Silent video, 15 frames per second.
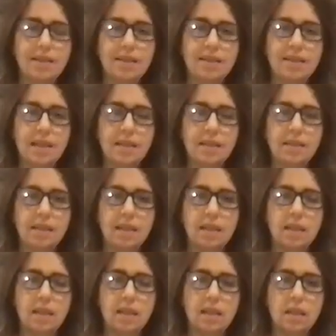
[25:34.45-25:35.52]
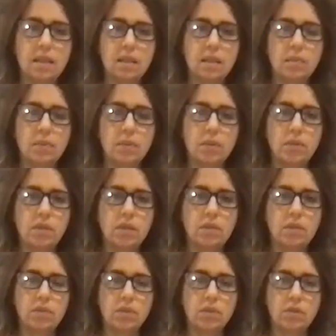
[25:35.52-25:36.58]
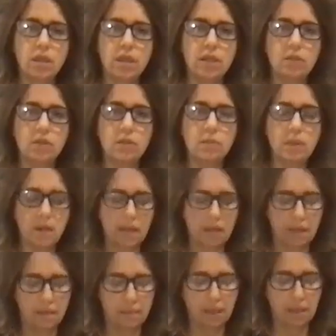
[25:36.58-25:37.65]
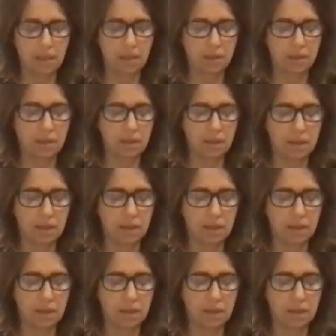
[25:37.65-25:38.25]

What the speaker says: sensing the beauty of the strangers behind their masks